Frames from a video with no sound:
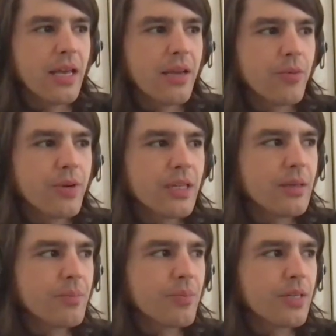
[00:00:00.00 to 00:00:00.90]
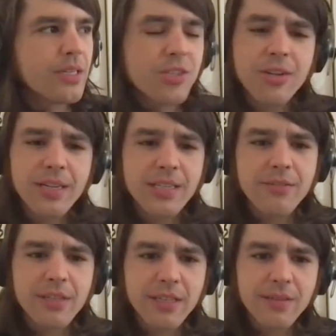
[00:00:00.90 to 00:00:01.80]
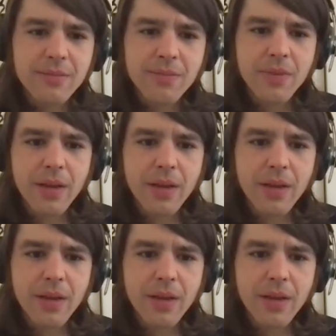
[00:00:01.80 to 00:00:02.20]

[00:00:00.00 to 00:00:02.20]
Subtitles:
it really breeds creativity,